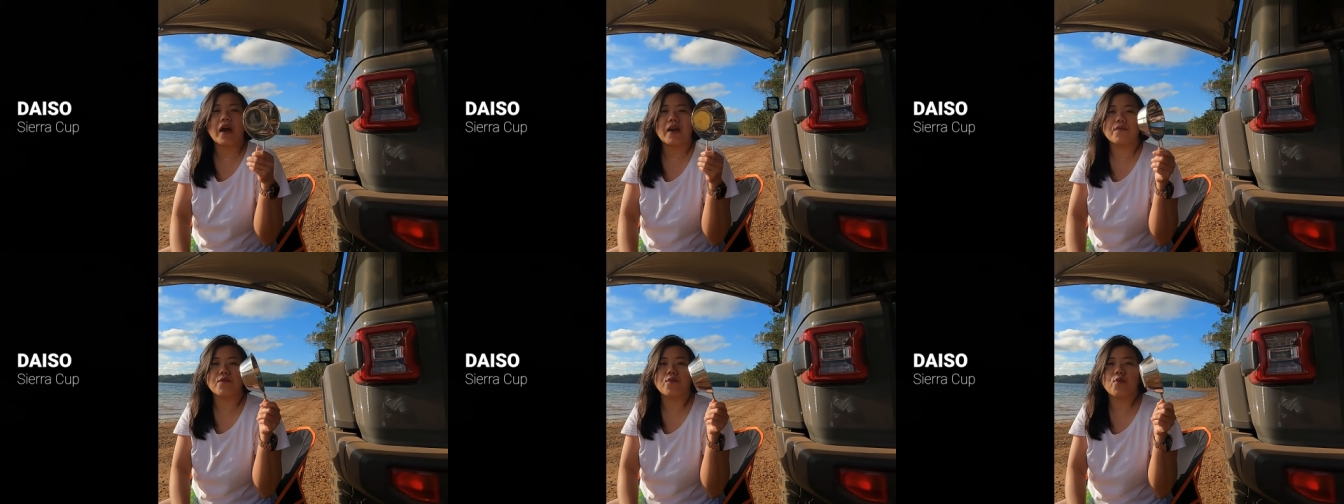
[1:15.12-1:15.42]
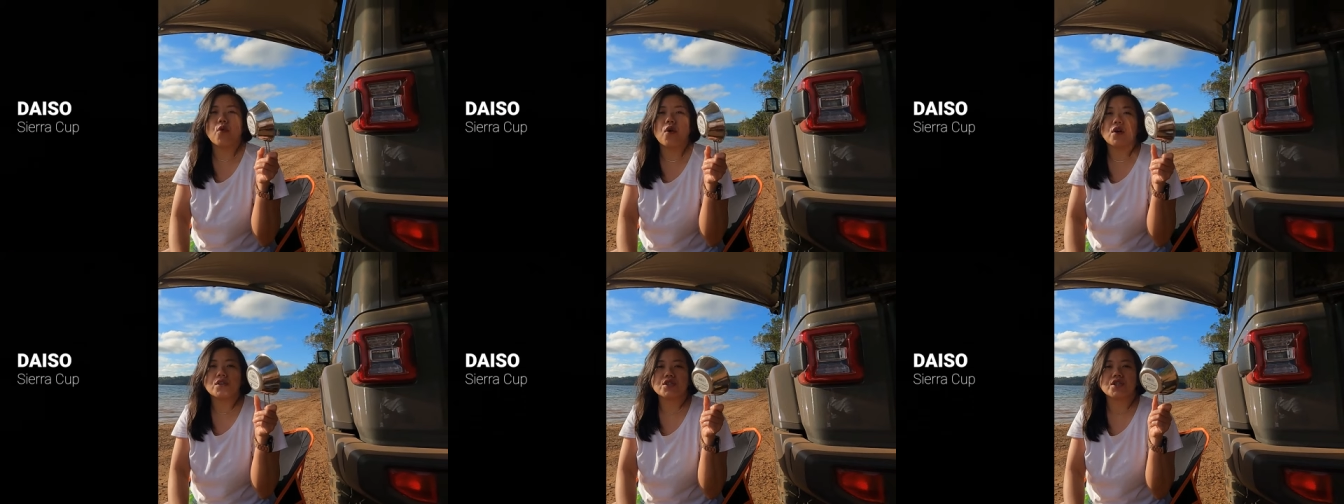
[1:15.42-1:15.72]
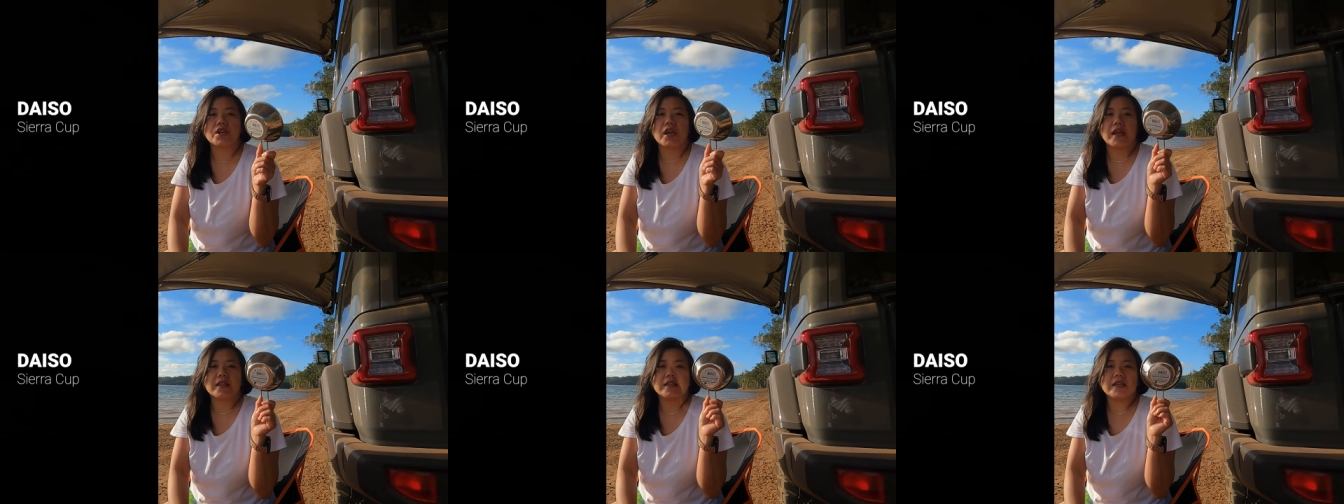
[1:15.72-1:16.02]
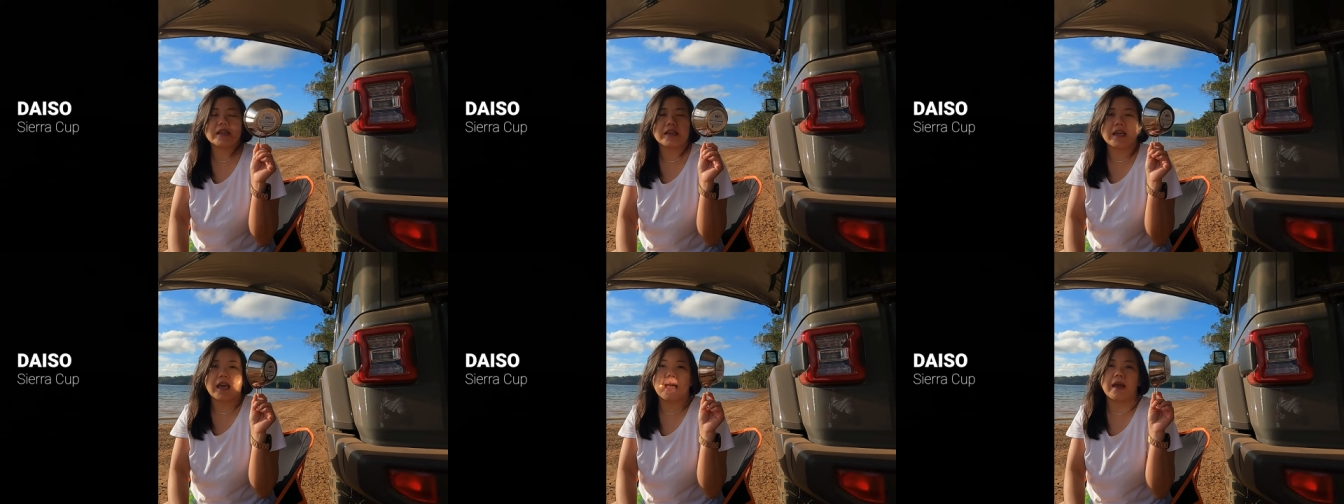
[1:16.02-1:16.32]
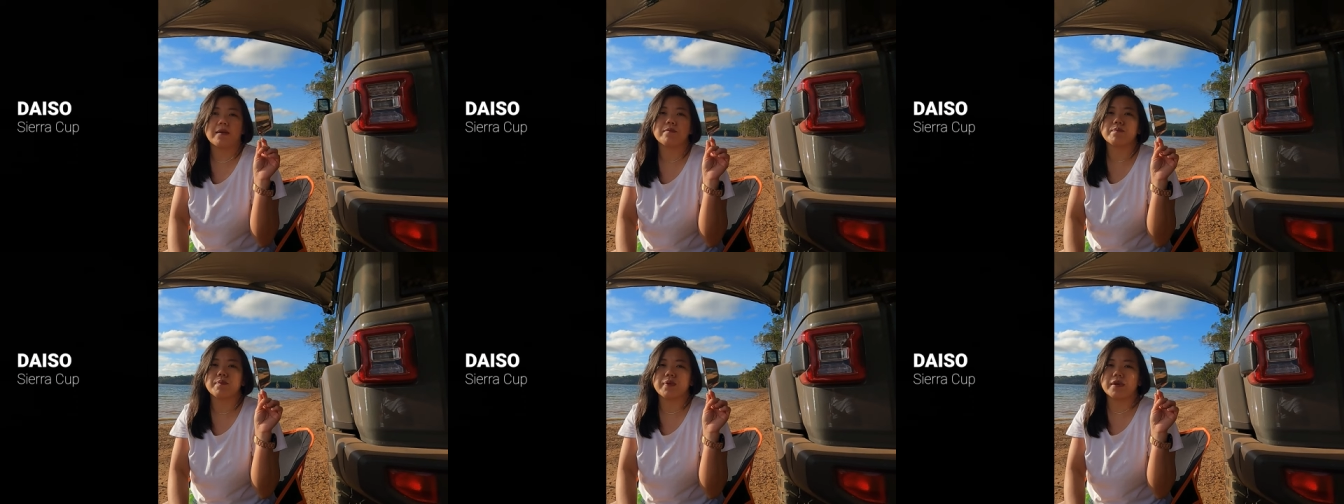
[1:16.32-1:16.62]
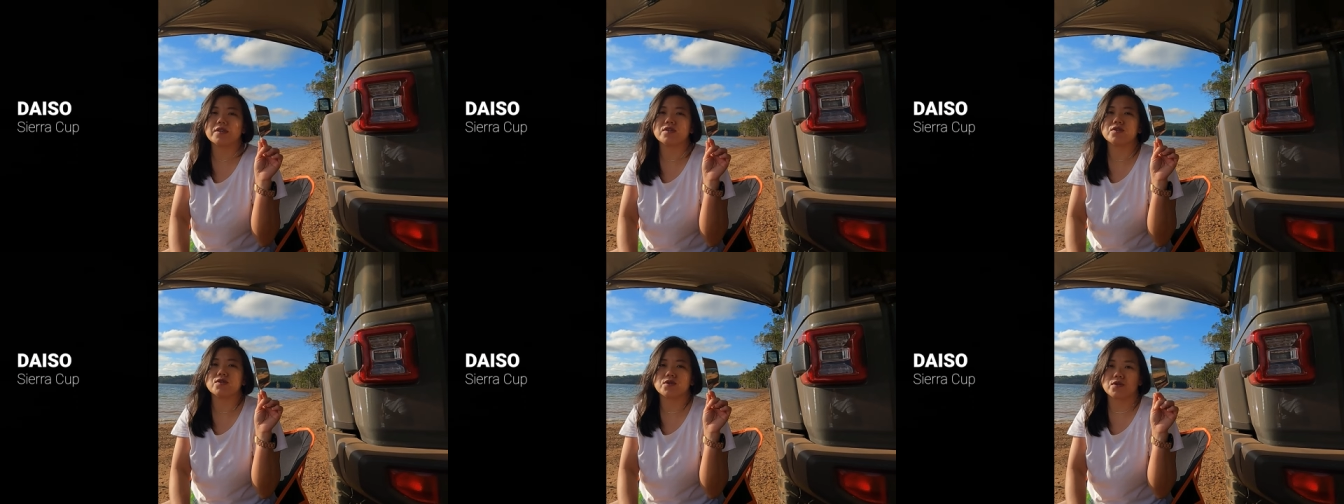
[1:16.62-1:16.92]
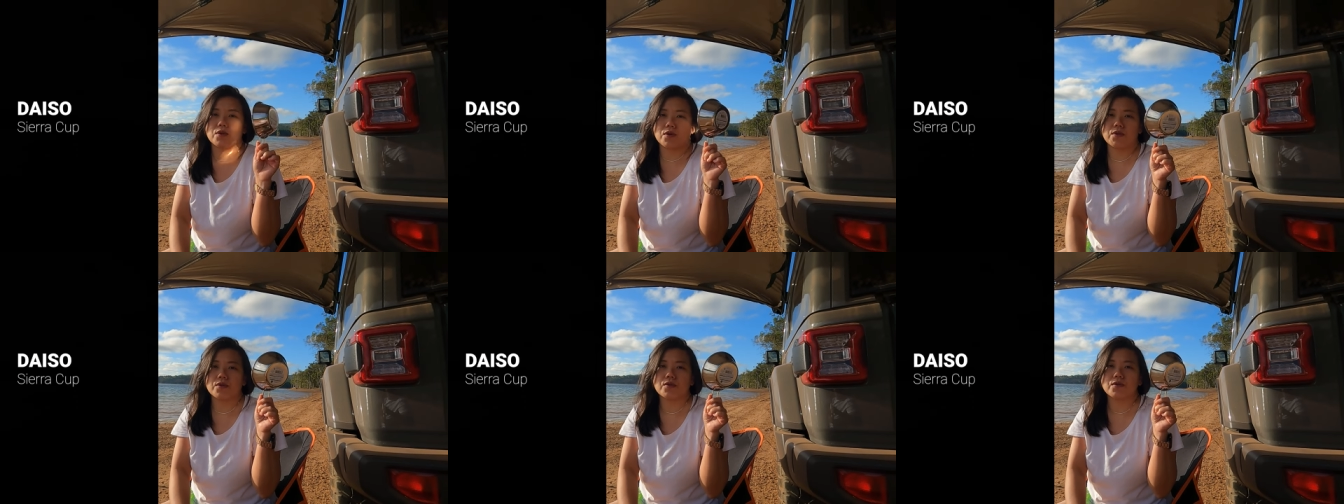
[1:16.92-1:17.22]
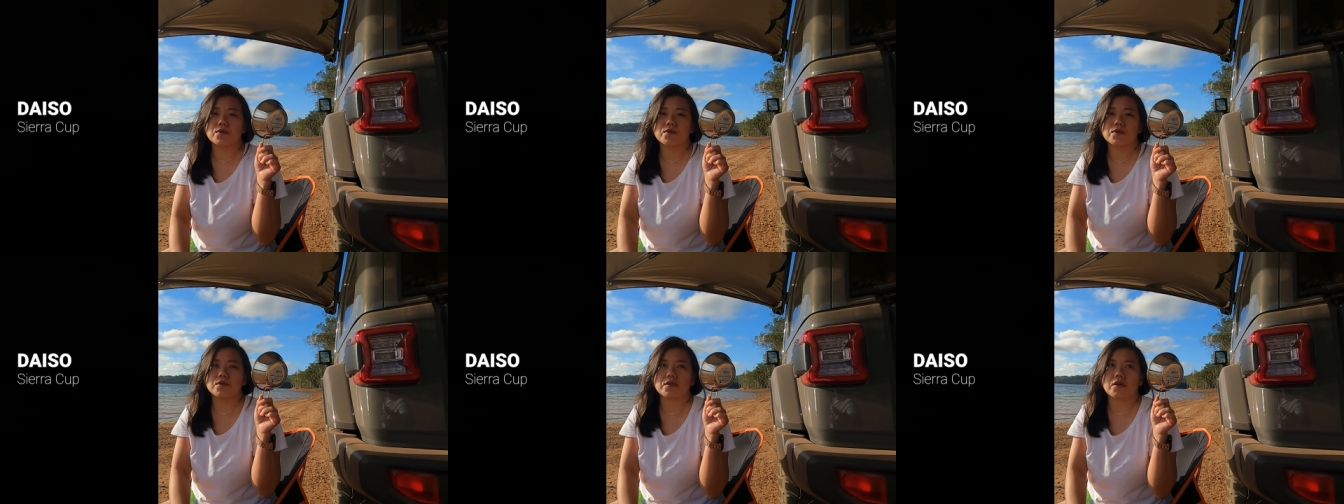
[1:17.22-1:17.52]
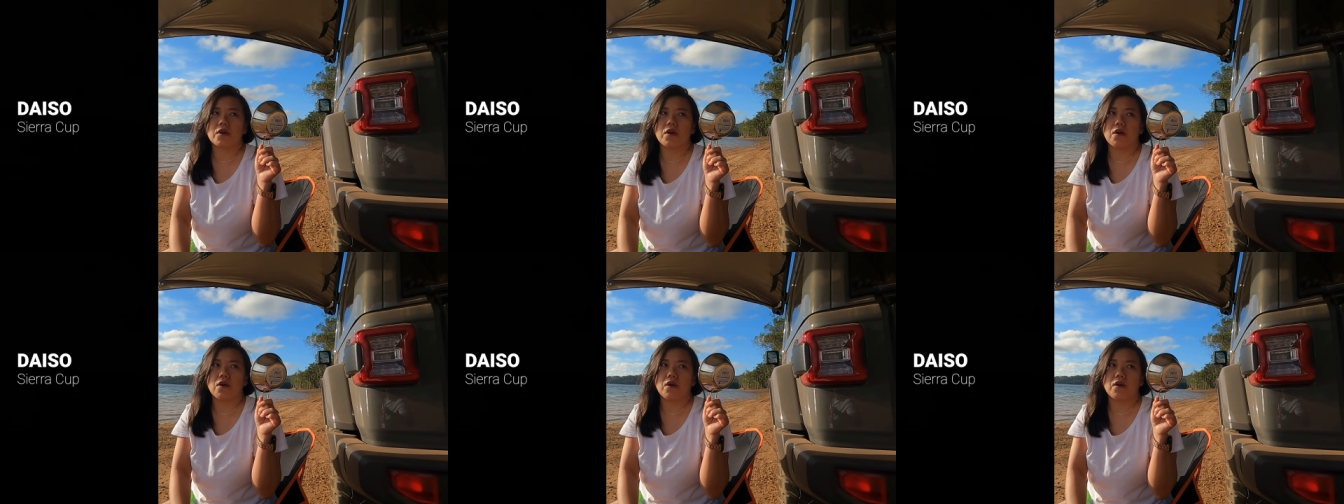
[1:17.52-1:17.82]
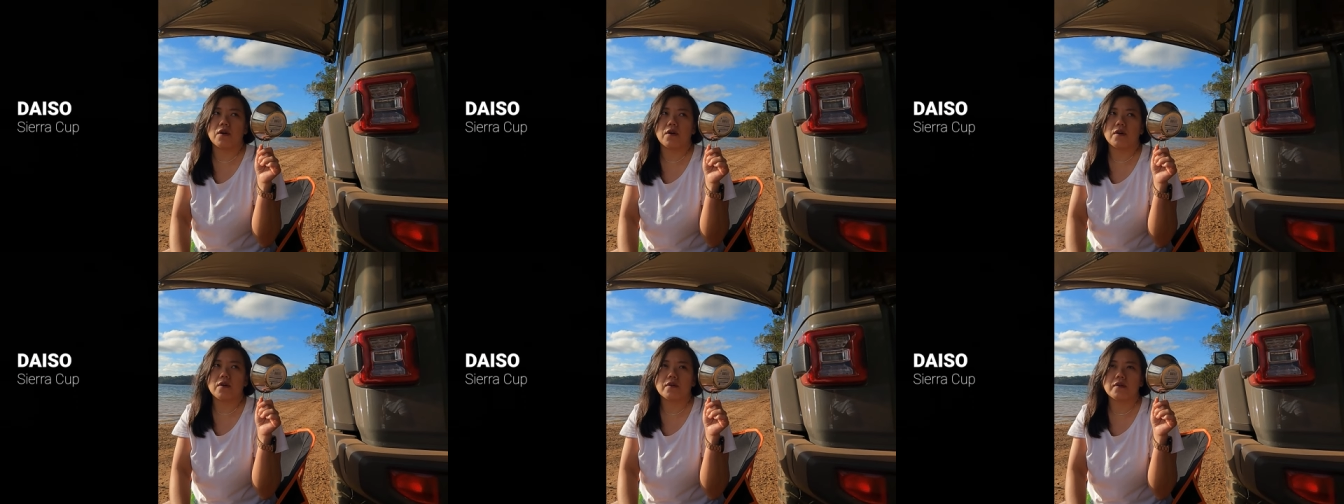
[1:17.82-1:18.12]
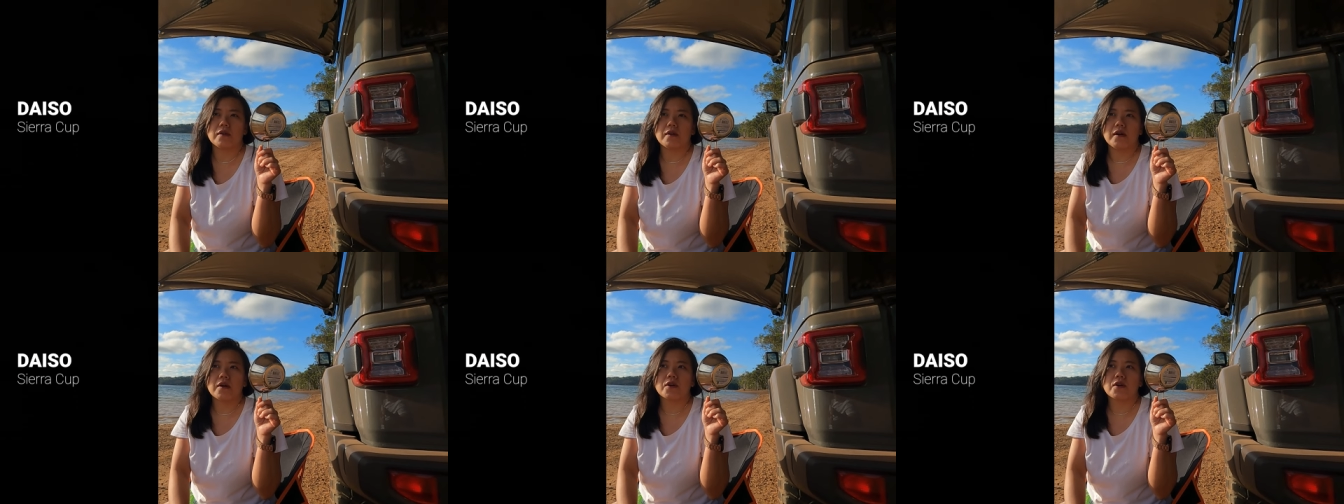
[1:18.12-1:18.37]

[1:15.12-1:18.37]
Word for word: have watched any camping shows or